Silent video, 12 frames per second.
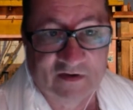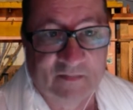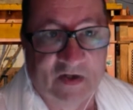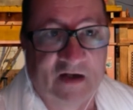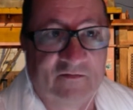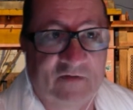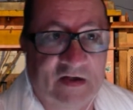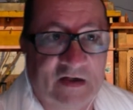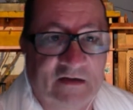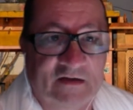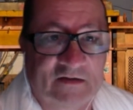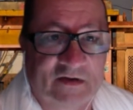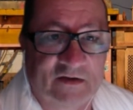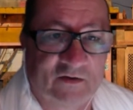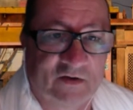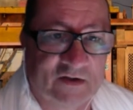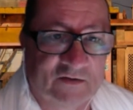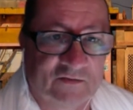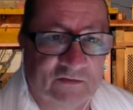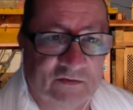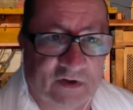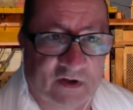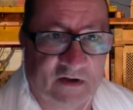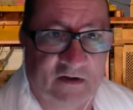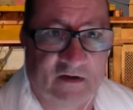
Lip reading: the Bhagavad Gita, is the Yoga Sutra.